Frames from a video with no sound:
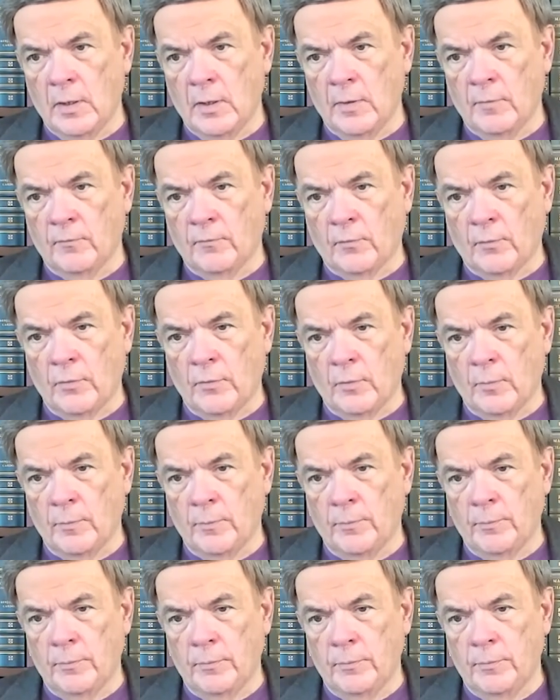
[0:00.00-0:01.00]
for the
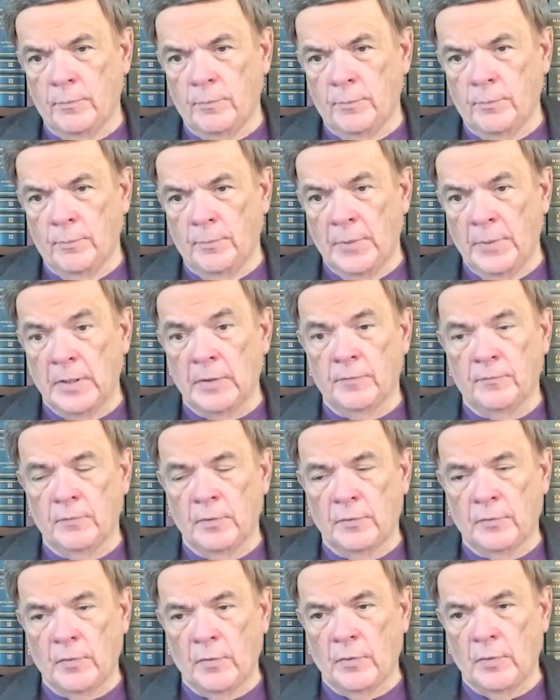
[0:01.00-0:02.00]

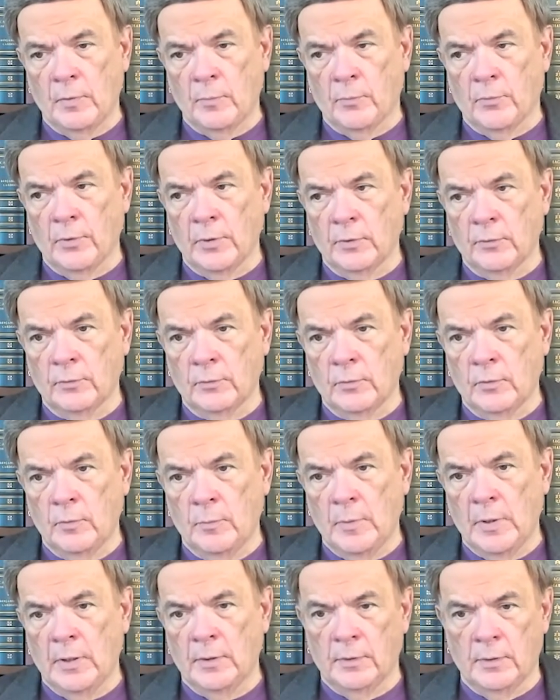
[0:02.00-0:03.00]
benefit that they bring to
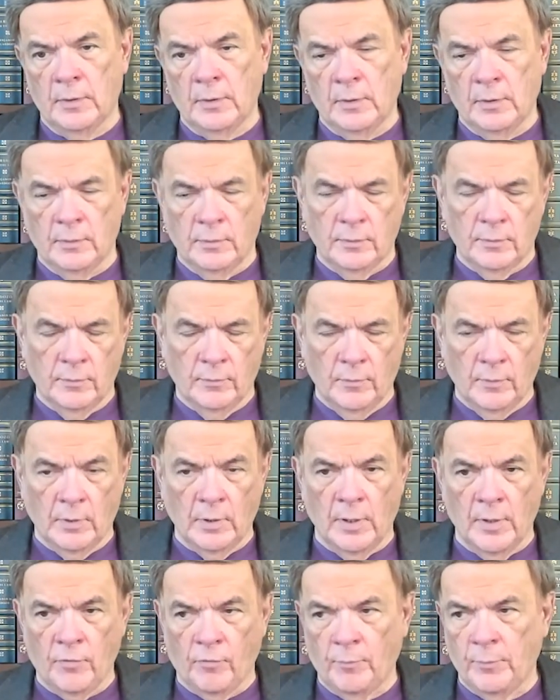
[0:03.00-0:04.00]
humanity and the
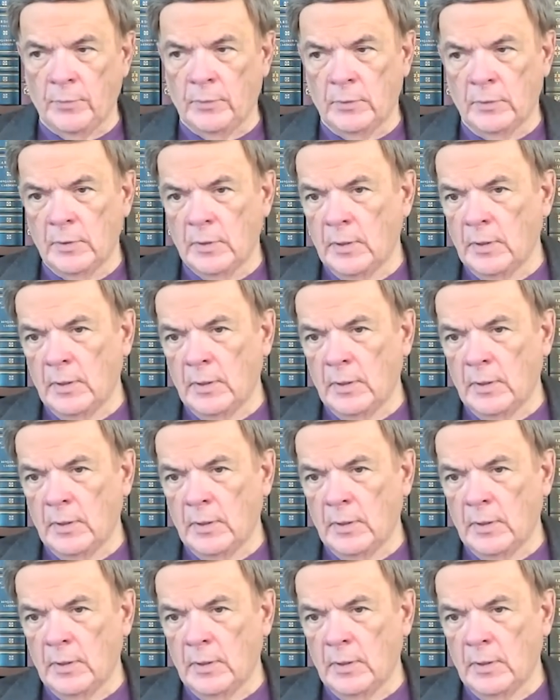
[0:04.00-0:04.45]
gospel.